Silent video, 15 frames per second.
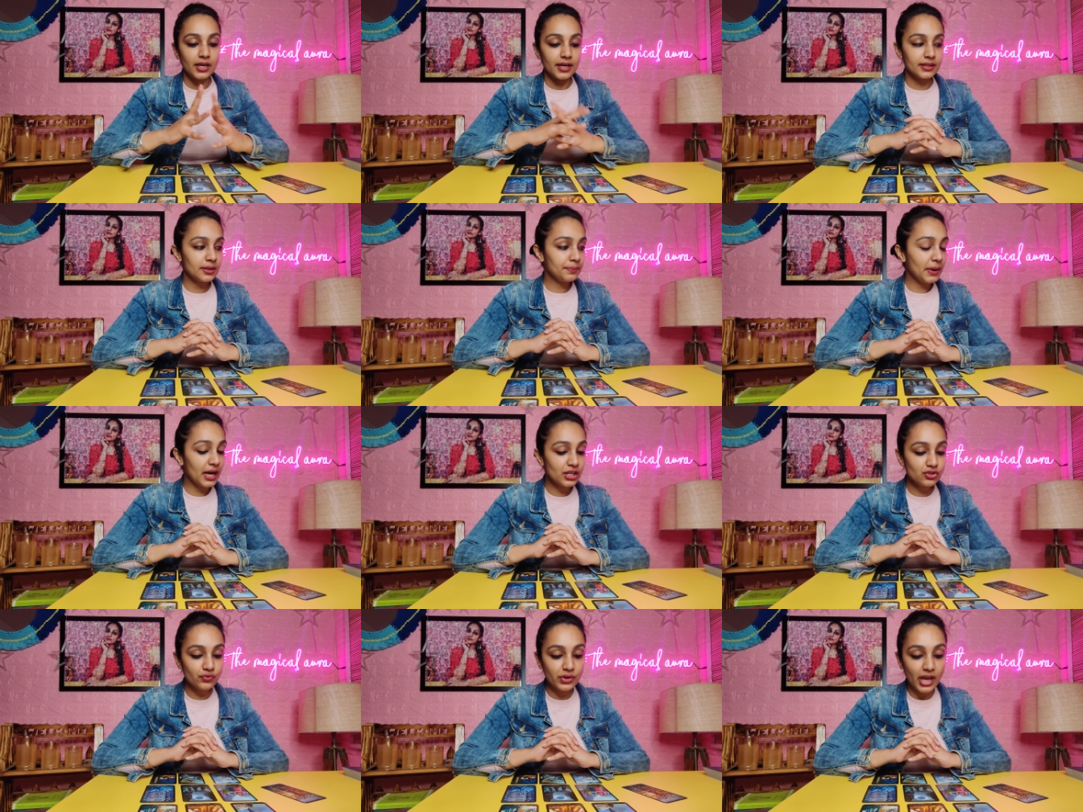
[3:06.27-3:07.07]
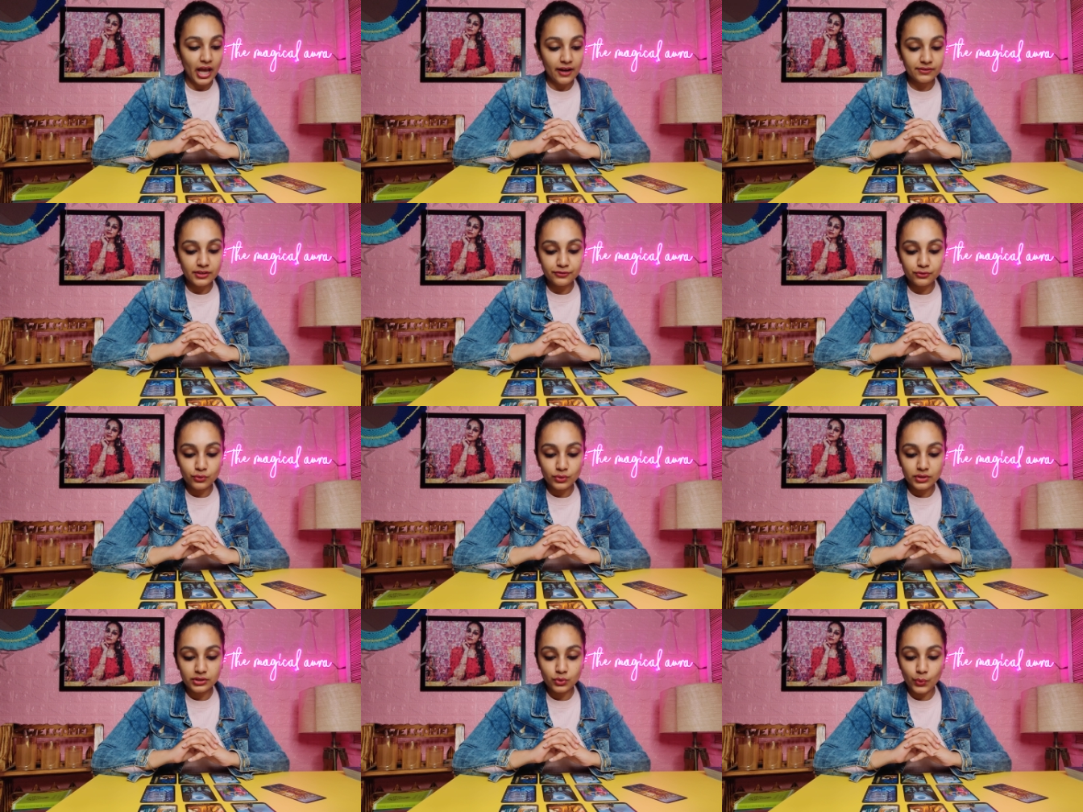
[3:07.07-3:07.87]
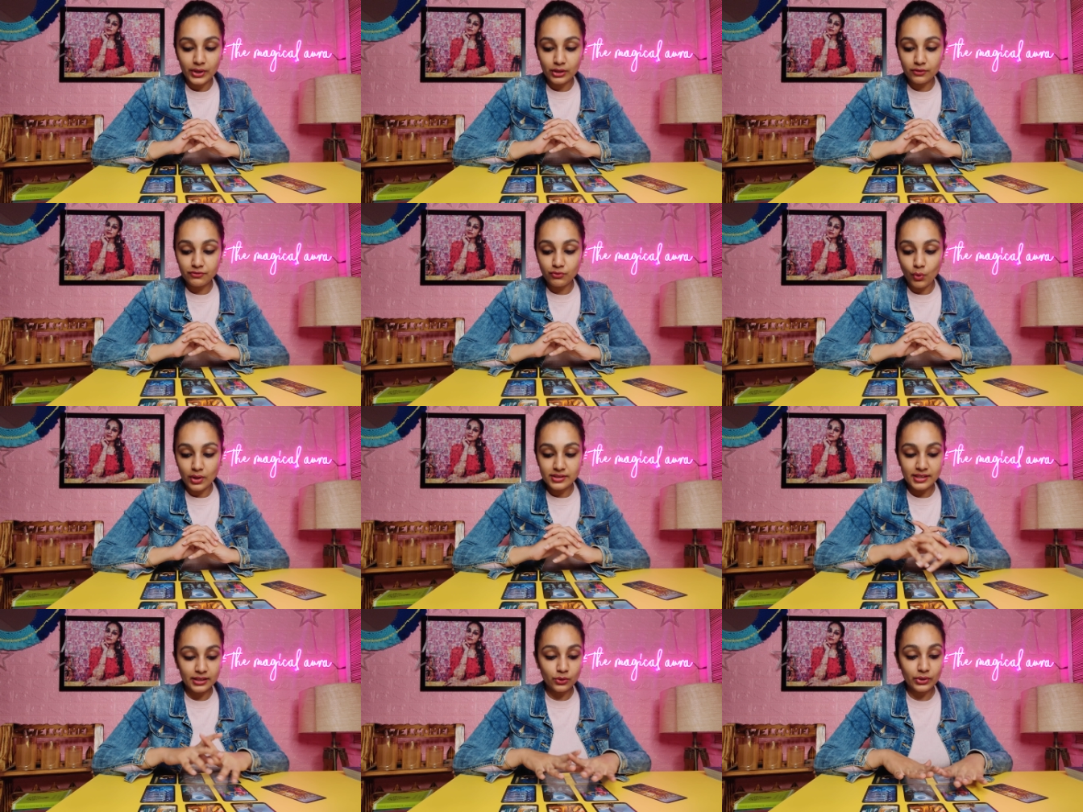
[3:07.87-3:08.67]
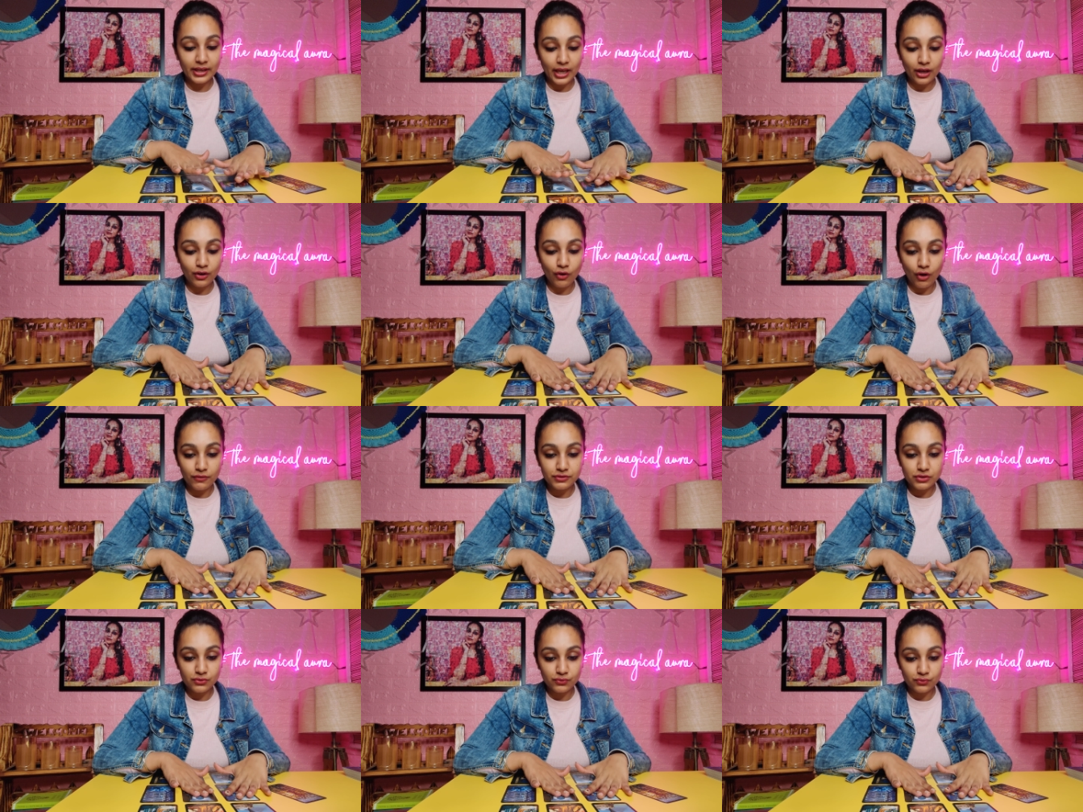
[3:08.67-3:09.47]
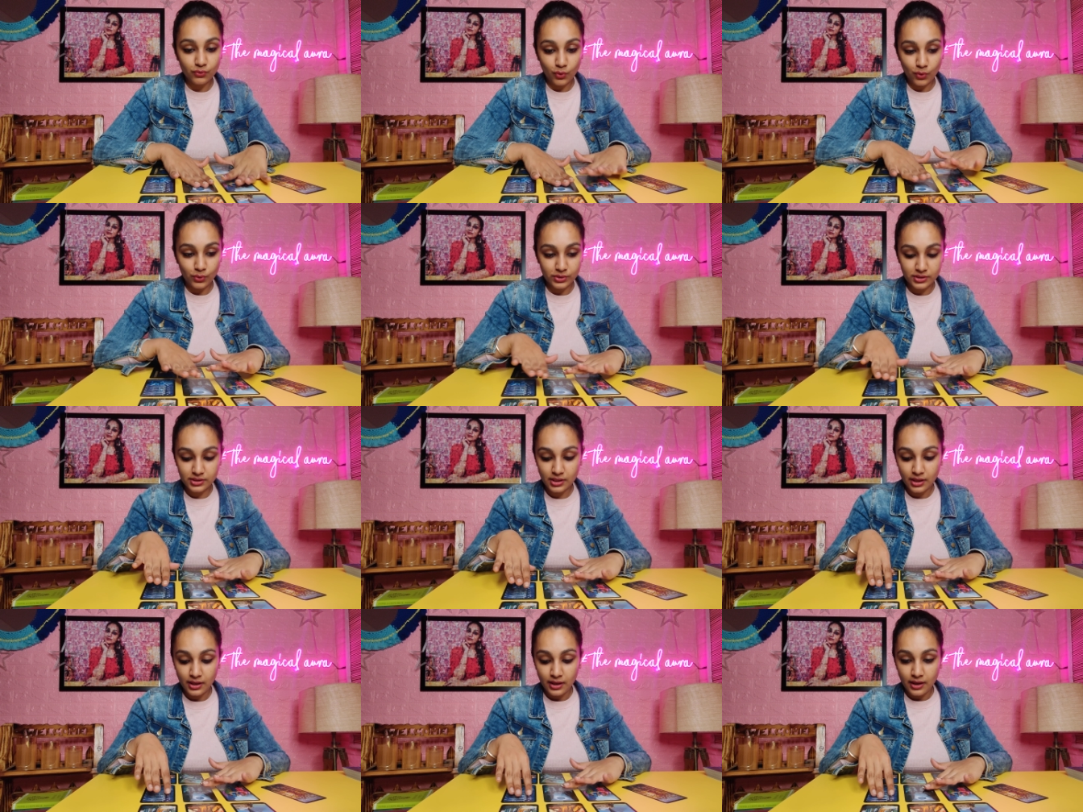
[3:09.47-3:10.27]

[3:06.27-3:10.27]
In the past, we have the Fool, Queen of Wands and King of Swords.